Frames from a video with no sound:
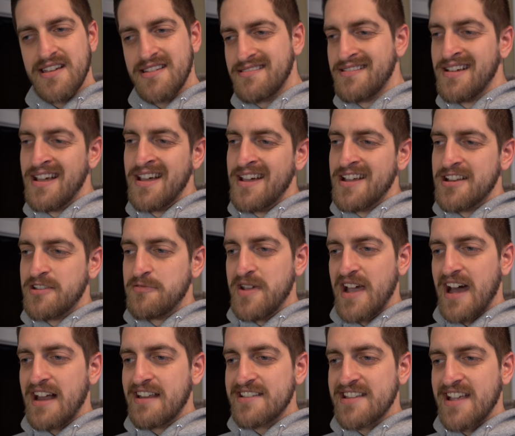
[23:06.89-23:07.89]
And to
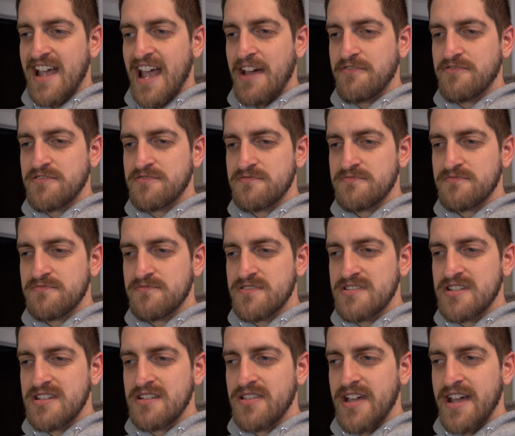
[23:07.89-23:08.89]
be honest, I haven't
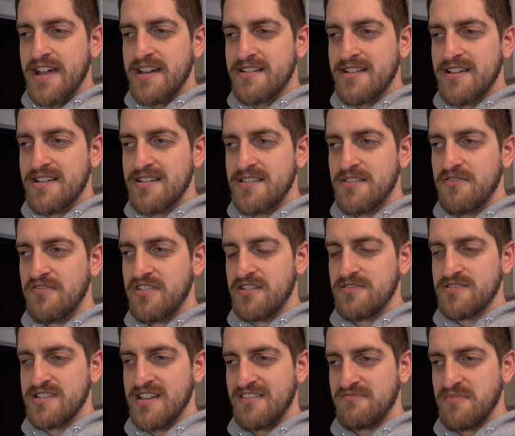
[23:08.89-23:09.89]
really liked the
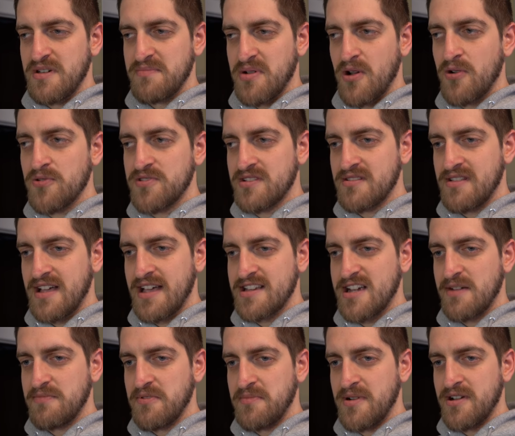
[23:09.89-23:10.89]
videos that I've been posting the last
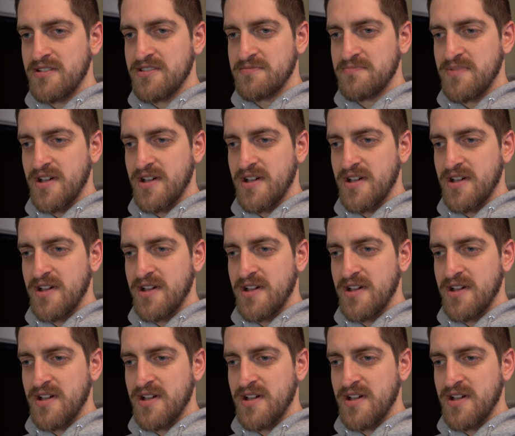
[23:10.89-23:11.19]
couple months,